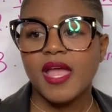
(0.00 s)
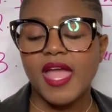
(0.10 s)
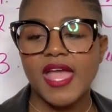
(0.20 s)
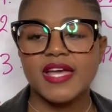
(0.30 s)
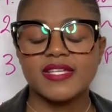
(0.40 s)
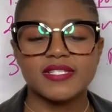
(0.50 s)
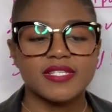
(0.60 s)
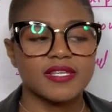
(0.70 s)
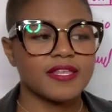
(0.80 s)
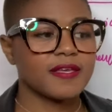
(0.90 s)

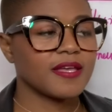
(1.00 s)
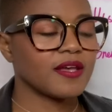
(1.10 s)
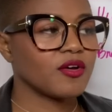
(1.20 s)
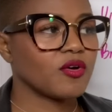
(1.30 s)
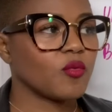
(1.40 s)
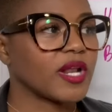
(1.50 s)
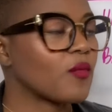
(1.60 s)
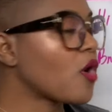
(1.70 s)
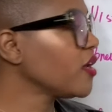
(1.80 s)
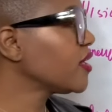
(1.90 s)
And what I
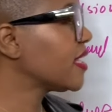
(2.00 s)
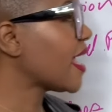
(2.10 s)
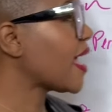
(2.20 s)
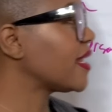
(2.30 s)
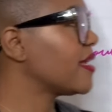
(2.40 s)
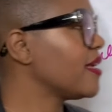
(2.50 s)
want you to get,